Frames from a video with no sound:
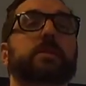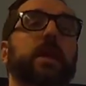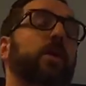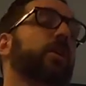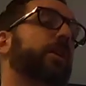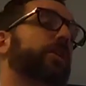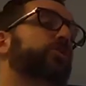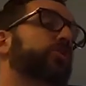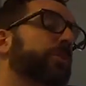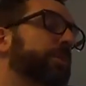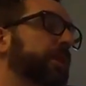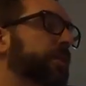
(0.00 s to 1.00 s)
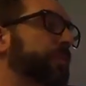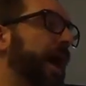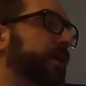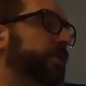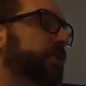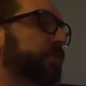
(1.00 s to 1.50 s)
They are contributing
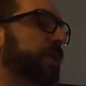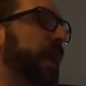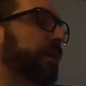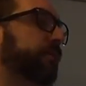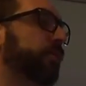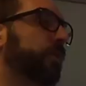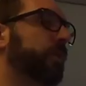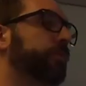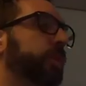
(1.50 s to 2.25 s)
back to the platform.